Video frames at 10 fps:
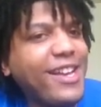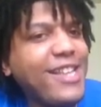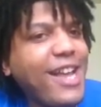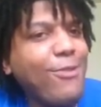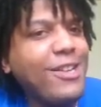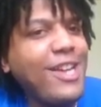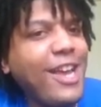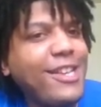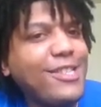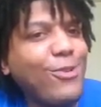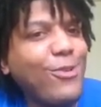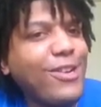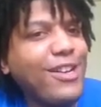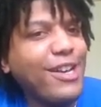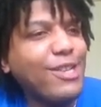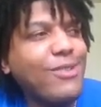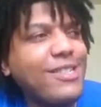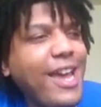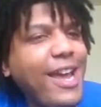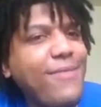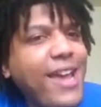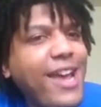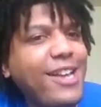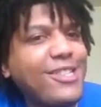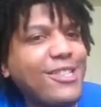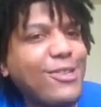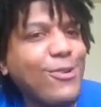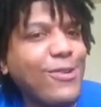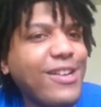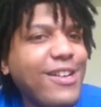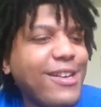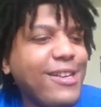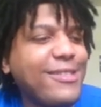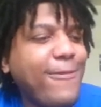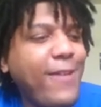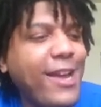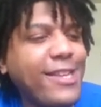It's not what Jay's doing, it's what Dame Dash is doing. It's the fact